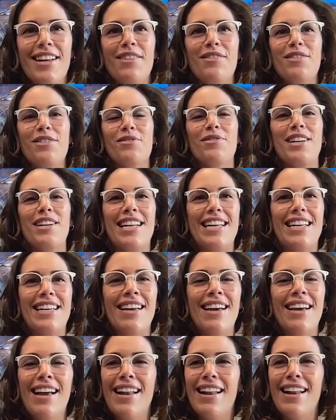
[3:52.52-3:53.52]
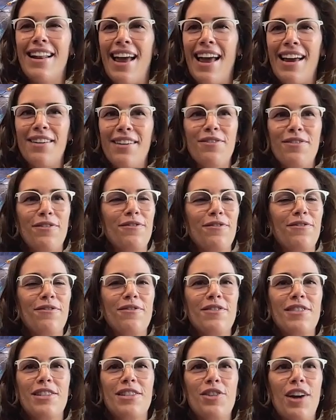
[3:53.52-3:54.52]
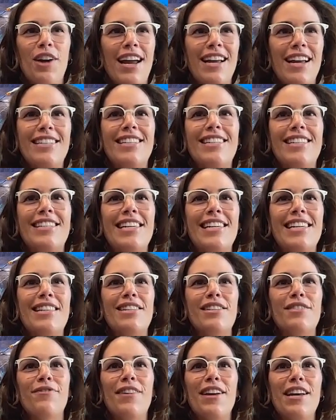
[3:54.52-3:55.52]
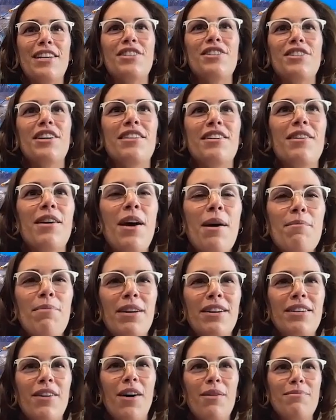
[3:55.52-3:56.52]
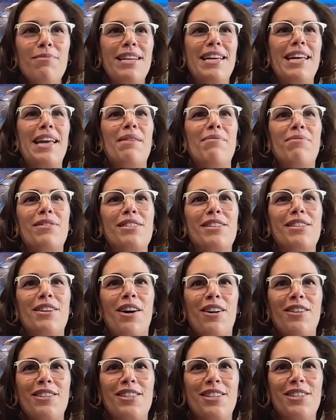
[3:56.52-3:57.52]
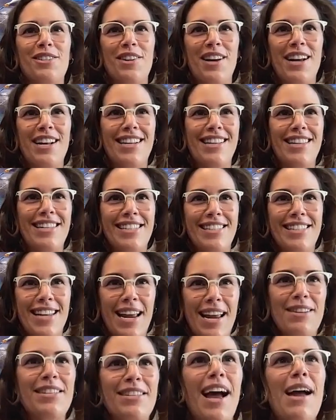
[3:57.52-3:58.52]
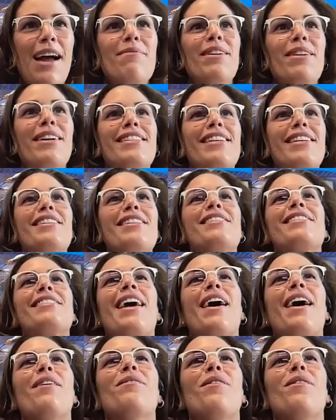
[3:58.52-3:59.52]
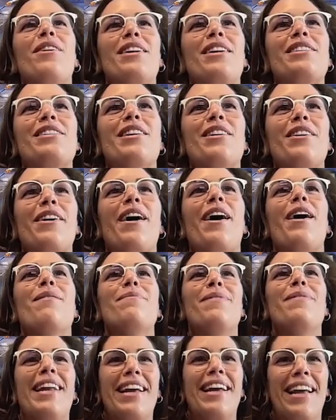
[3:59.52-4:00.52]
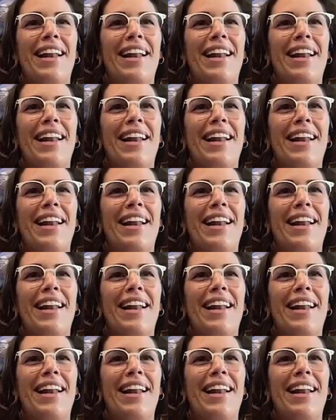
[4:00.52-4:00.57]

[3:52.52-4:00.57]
and I was really like trying to see this fish and but not being able to concentrate at the same time because I just kept wanting to look up and